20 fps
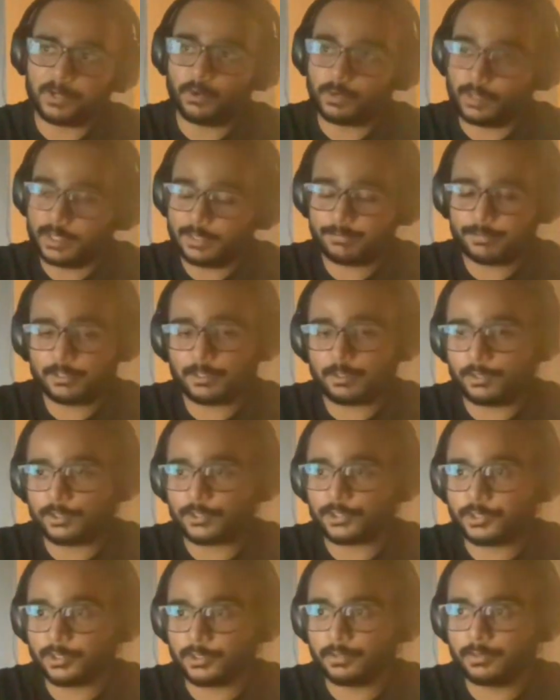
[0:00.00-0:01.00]
Only if it
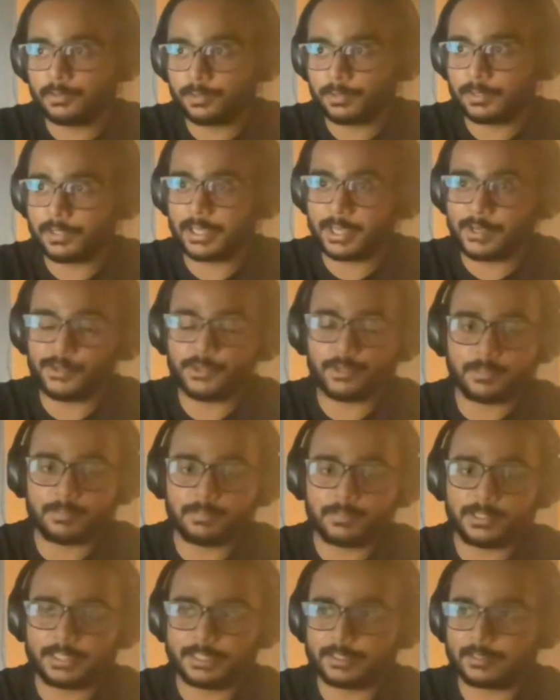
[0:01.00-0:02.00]
goes through can you
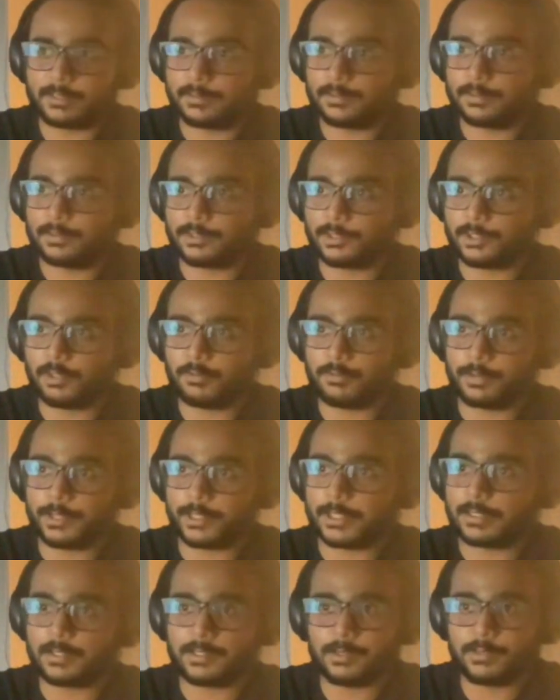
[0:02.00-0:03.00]
update the
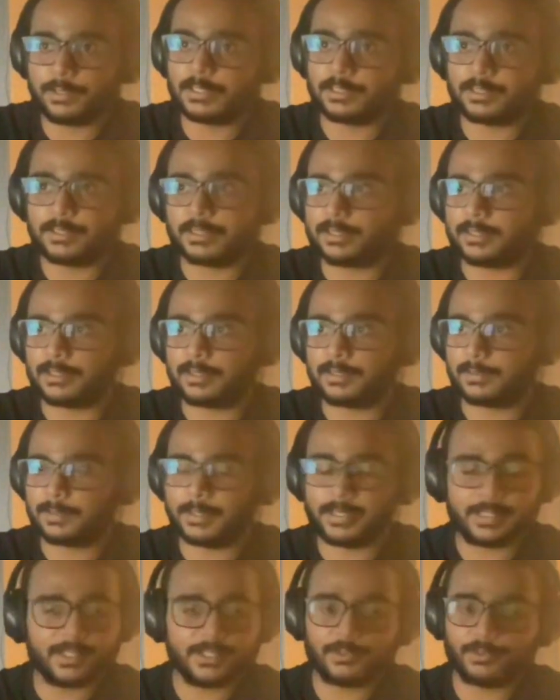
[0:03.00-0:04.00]
software. Otherwise, it
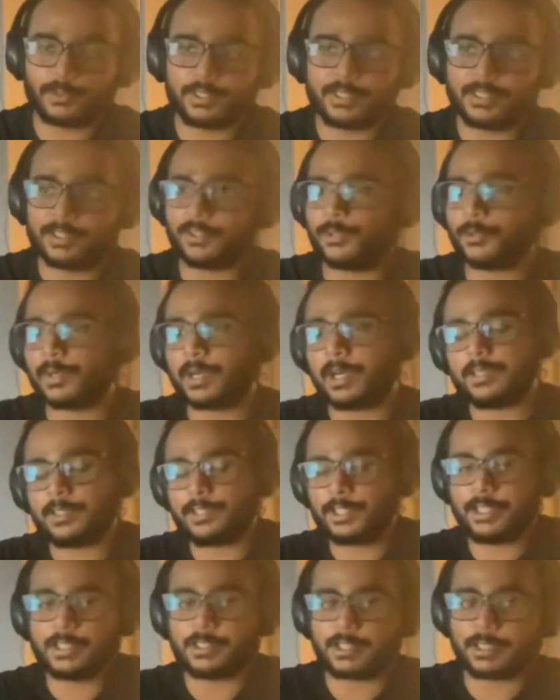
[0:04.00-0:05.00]
is what it is. You
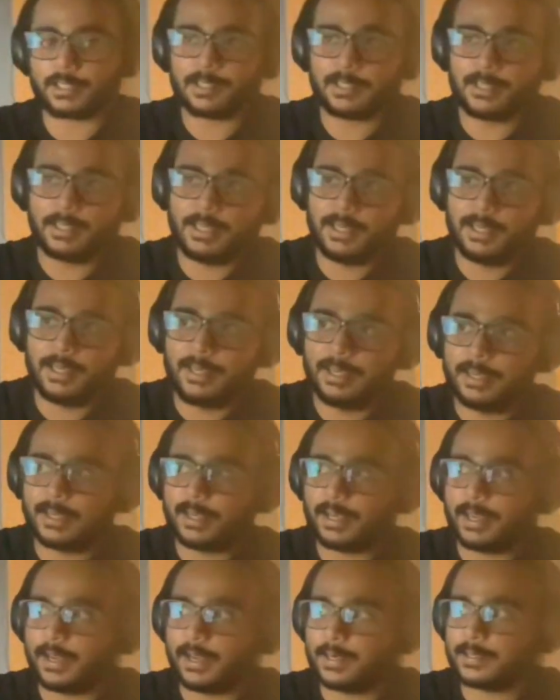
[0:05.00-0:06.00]
can't change it.
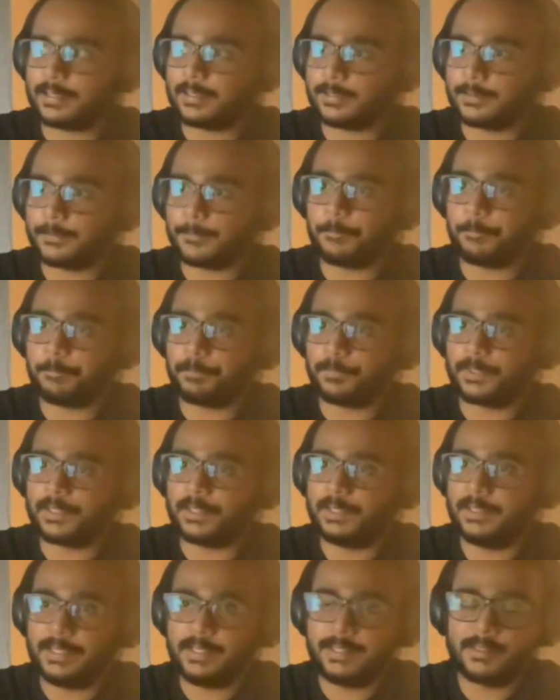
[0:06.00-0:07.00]
And
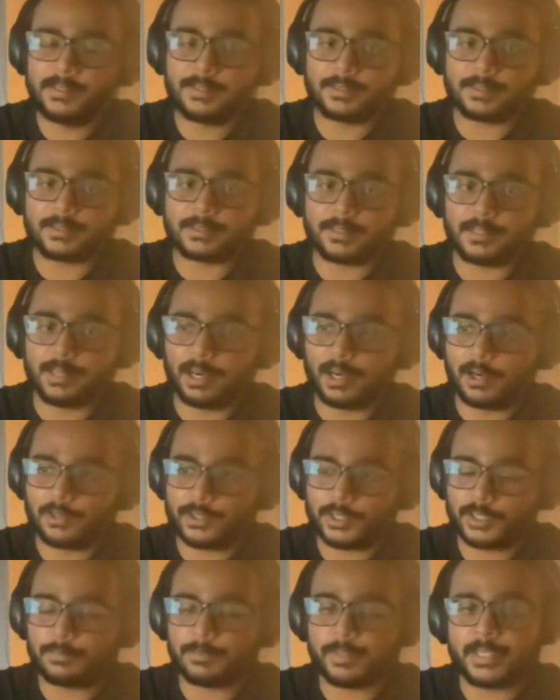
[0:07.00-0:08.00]
these
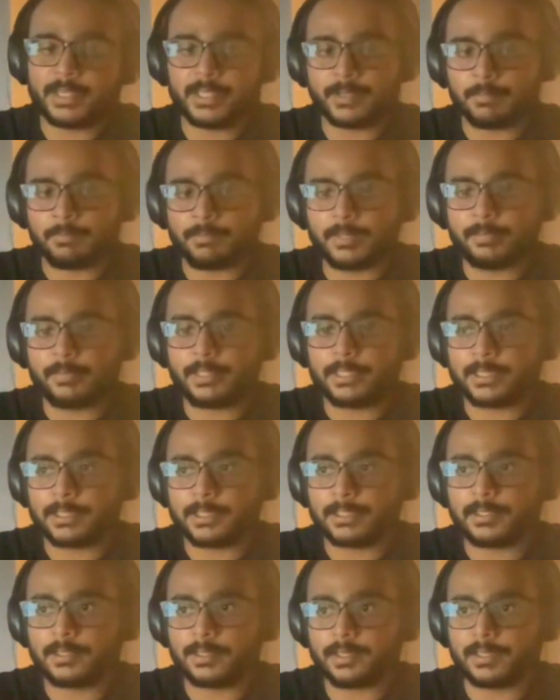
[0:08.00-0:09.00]
DAOs are being
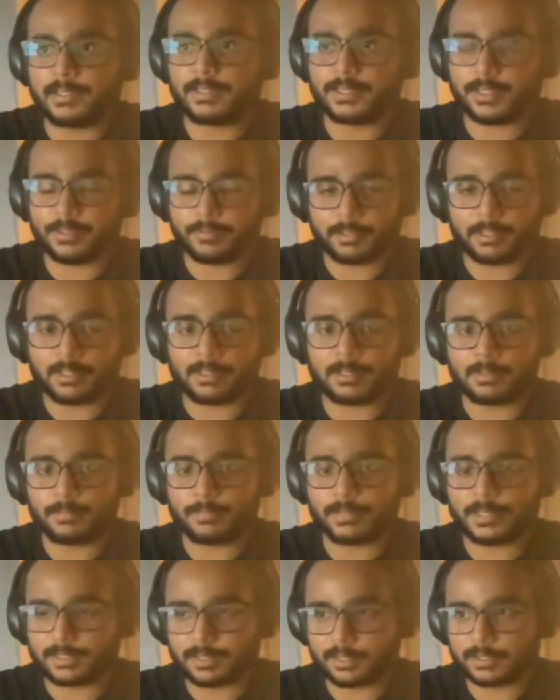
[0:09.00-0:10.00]
implemented in several
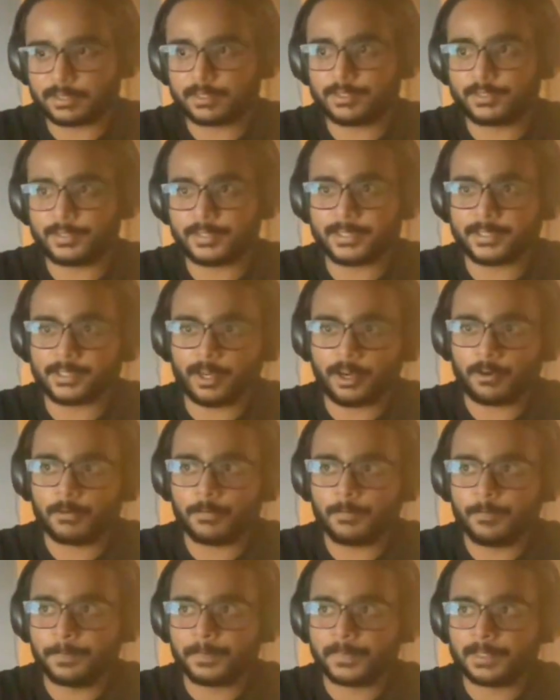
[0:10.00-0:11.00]
businesses right
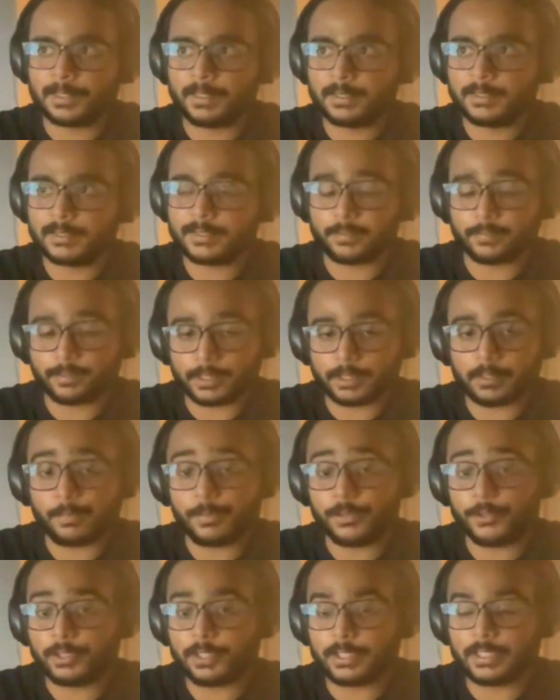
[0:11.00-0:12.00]
now, several
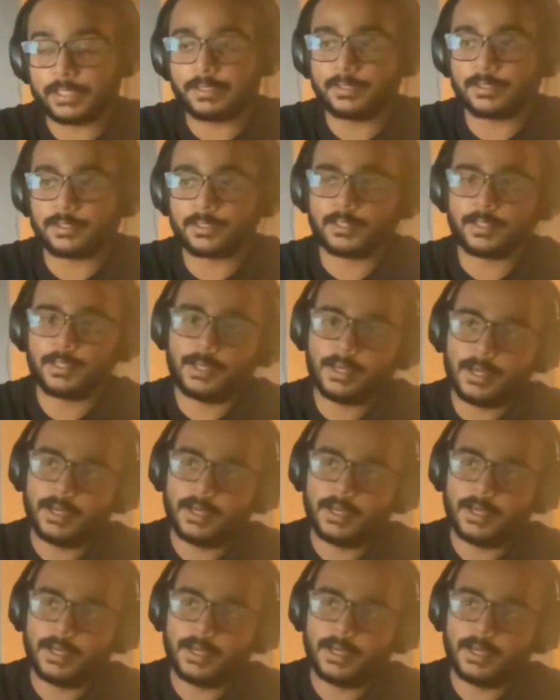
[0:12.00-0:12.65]
communities.